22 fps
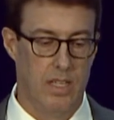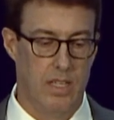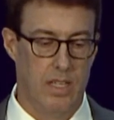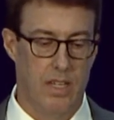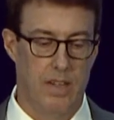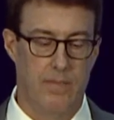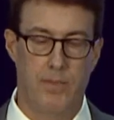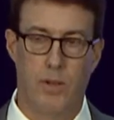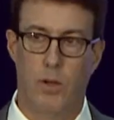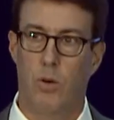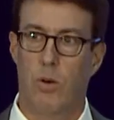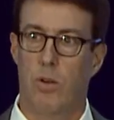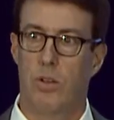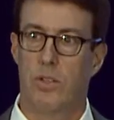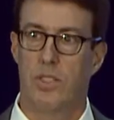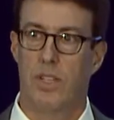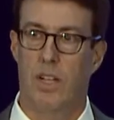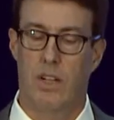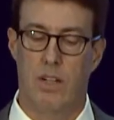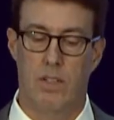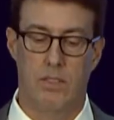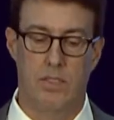of course,
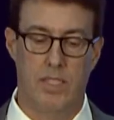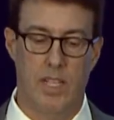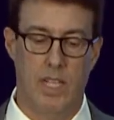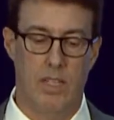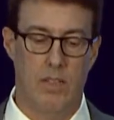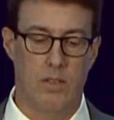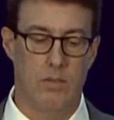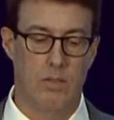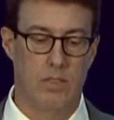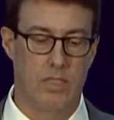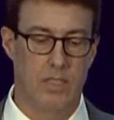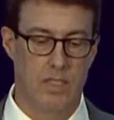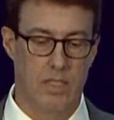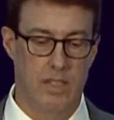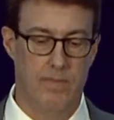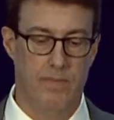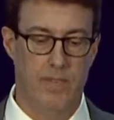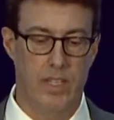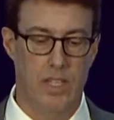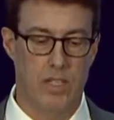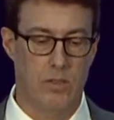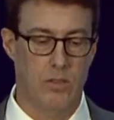our sales of
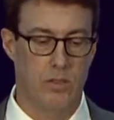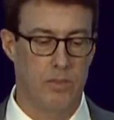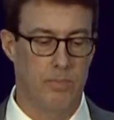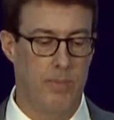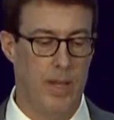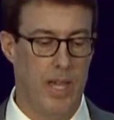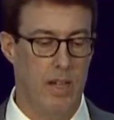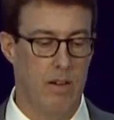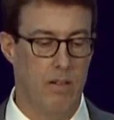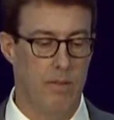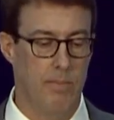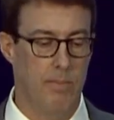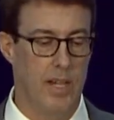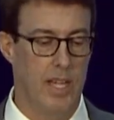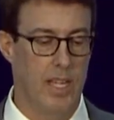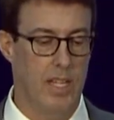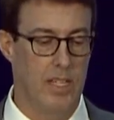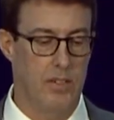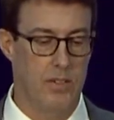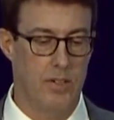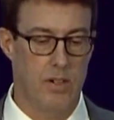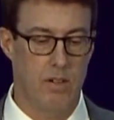vehicles powered by
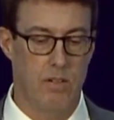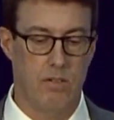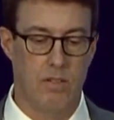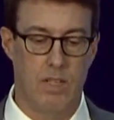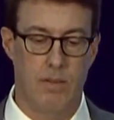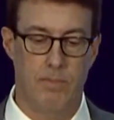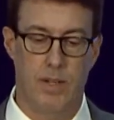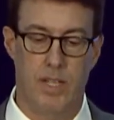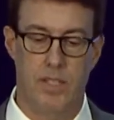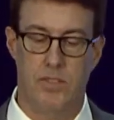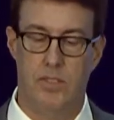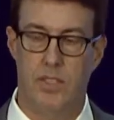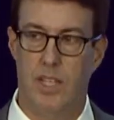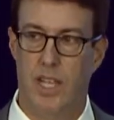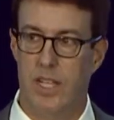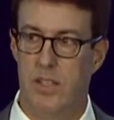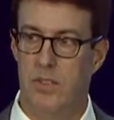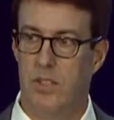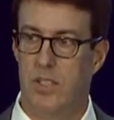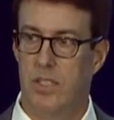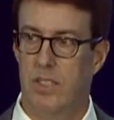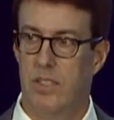internal combustion
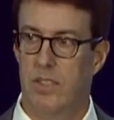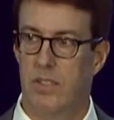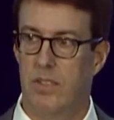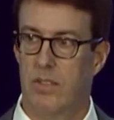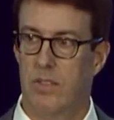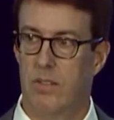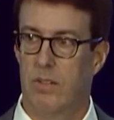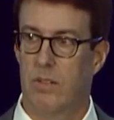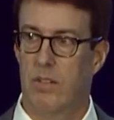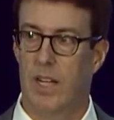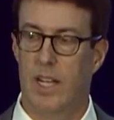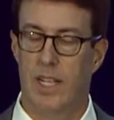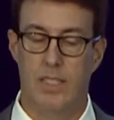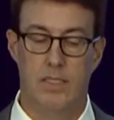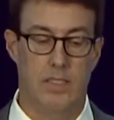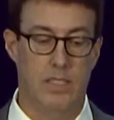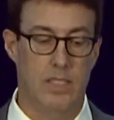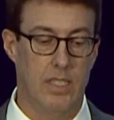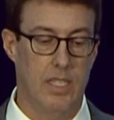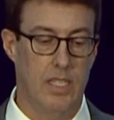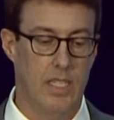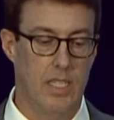engines, or
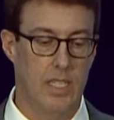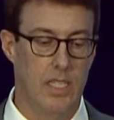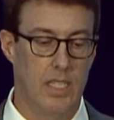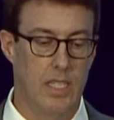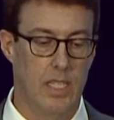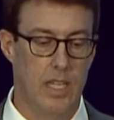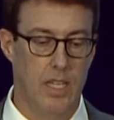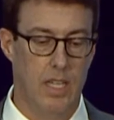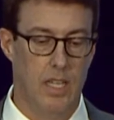ICE,